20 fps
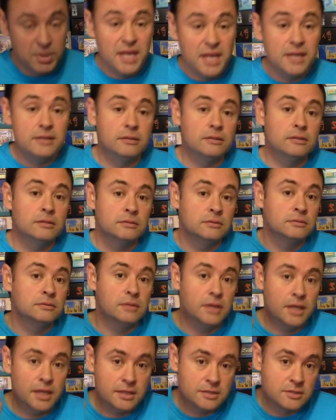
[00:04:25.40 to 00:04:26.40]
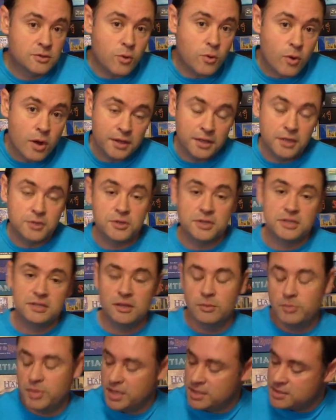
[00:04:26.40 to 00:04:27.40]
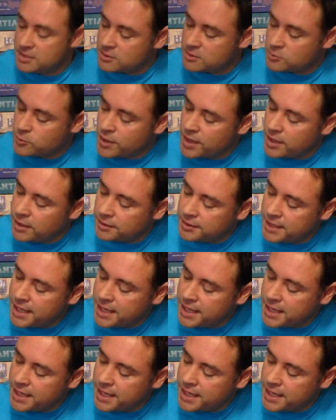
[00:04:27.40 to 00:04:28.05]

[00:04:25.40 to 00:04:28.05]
beetle is quite an interesting piece as well.